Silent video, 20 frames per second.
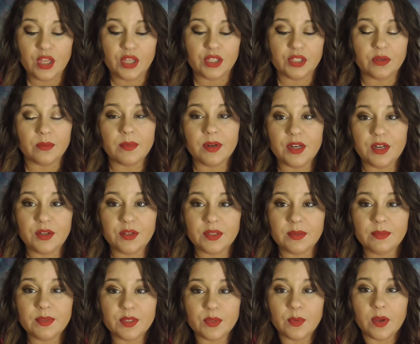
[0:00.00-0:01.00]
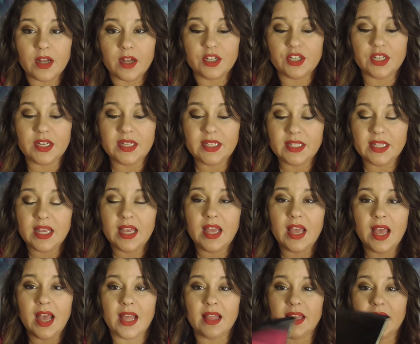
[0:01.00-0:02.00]
So I'm going to do some swatches.
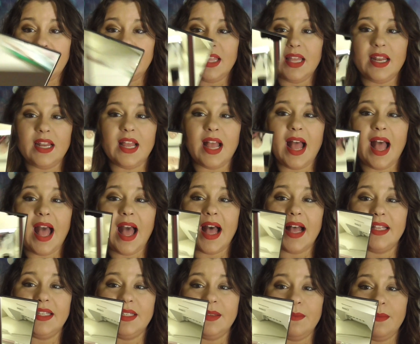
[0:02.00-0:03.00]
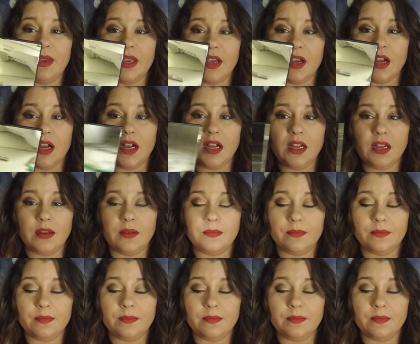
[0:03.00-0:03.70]
I like that it has a mirror.